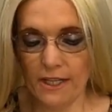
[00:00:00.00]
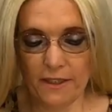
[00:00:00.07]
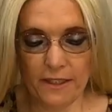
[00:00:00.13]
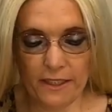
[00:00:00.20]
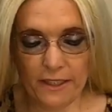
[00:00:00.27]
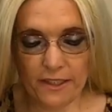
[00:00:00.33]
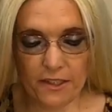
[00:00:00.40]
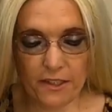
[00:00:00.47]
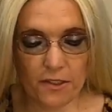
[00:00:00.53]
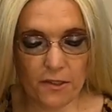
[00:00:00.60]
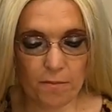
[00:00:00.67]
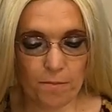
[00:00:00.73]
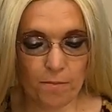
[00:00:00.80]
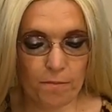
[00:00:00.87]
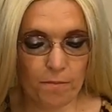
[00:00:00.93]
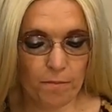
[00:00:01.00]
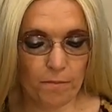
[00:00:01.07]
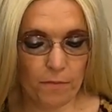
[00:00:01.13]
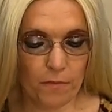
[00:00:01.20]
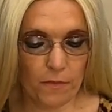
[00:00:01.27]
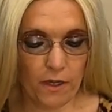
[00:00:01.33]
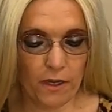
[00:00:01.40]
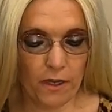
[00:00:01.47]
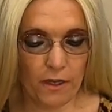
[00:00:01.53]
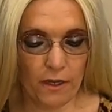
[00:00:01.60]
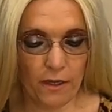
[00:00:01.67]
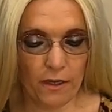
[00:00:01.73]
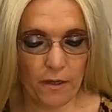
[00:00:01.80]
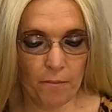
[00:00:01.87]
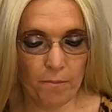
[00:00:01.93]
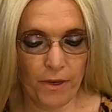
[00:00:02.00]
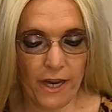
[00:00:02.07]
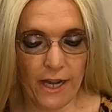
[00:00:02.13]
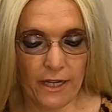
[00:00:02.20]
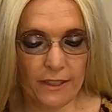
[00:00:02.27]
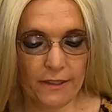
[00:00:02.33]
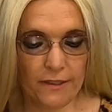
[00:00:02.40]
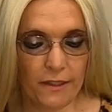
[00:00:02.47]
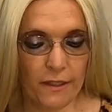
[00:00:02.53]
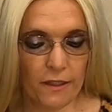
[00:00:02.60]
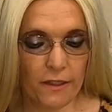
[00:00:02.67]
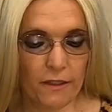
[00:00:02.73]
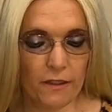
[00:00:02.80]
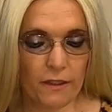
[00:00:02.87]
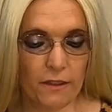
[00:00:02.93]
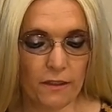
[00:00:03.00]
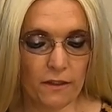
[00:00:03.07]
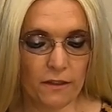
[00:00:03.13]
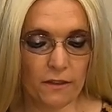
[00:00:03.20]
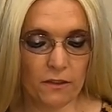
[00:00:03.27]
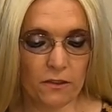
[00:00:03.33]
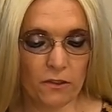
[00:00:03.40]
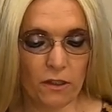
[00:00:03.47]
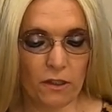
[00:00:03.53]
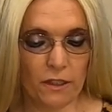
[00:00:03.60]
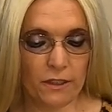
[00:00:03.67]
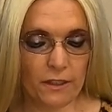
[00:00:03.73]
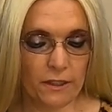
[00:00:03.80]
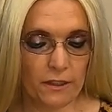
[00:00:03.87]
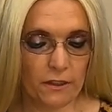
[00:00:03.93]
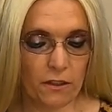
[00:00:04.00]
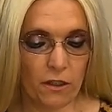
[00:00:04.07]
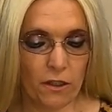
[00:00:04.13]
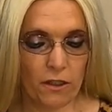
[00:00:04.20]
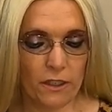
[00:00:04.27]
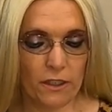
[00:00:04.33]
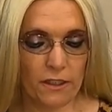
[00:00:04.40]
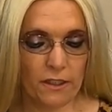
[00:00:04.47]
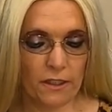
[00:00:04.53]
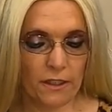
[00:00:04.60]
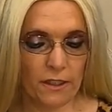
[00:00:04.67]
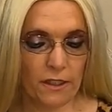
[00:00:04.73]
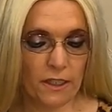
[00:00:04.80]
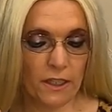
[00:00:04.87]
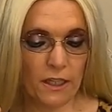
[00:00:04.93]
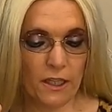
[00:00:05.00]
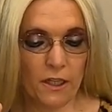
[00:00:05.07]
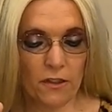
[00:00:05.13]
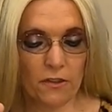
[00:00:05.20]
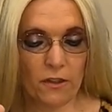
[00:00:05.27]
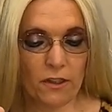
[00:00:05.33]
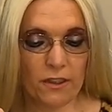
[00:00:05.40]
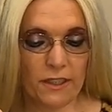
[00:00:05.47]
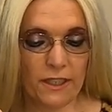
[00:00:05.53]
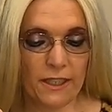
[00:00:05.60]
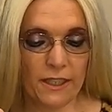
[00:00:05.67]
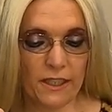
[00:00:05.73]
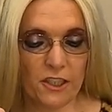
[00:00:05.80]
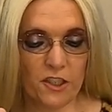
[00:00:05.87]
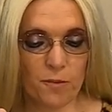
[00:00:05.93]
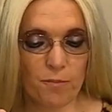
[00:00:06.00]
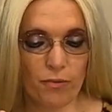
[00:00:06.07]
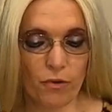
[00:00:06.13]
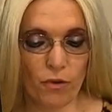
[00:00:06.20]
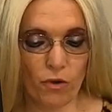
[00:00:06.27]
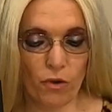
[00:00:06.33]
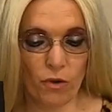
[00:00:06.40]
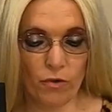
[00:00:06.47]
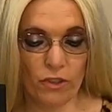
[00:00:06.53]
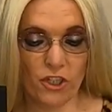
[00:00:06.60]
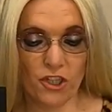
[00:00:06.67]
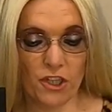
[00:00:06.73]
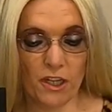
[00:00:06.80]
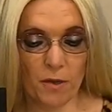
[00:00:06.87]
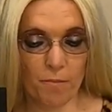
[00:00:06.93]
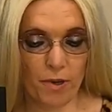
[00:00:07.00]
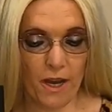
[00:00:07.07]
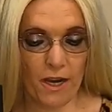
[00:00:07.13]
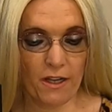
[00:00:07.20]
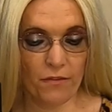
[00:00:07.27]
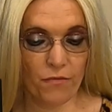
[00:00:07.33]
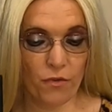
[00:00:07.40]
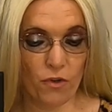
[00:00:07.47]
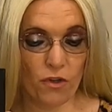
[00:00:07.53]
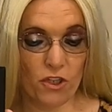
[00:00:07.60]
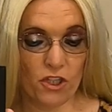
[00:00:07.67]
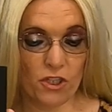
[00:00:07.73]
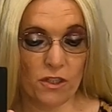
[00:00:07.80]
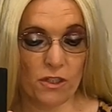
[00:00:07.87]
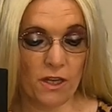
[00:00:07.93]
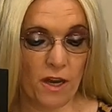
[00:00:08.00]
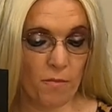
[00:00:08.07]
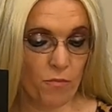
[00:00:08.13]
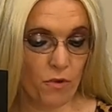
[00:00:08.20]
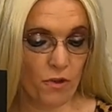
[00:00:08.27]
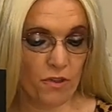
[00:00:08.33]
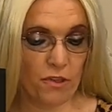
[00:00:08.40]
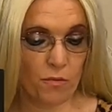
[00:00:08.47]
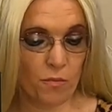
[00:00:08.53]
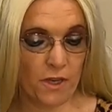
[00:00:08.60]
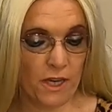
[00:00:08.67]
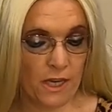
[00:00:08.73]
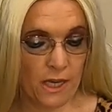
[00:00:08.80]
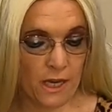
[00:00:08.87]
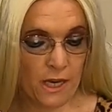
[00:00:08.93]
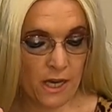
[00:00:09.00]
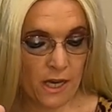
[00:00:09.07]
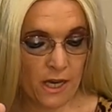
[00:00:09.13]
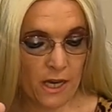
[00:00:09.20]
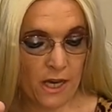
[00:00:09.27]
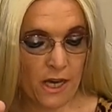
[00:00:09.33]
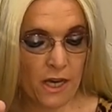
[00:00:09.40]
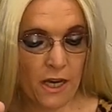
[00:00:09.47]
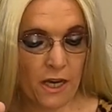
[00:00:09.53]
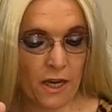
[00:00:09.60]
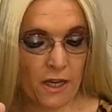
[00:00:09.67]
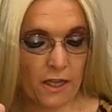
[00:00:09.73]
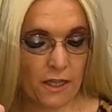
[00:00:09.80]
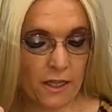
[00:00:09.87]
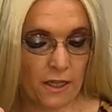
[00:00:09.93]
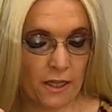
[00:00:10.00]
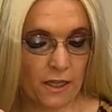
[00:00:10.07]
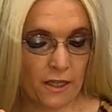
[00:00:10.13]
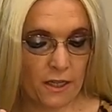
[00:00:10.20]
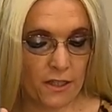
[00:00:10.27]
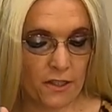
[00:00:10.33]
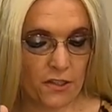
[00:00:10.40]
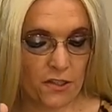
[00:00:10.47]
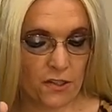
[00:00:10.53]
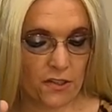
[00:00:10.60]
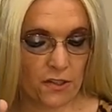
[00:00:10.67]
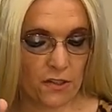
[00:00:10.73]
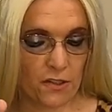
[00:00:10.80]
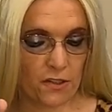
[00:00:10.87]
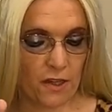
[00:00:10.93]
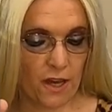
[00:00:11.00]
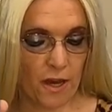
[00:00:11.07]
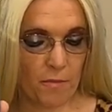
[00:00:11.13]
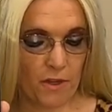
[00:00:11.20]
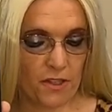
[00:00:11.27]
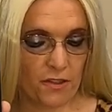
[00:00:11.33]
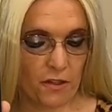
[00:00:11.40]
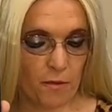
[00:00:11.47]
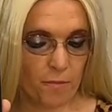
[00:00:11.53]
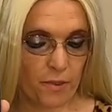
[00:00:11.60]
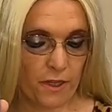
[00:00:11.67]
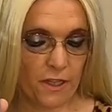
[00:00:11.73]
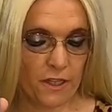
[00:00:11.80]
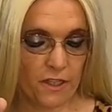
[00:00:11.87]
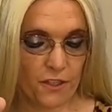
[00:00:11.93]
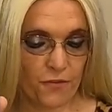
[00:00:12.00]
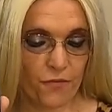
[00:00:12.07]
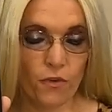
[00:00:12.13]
This palette here, Tarte East Pro Glow Cheek Palette version number 3, is the MSRP is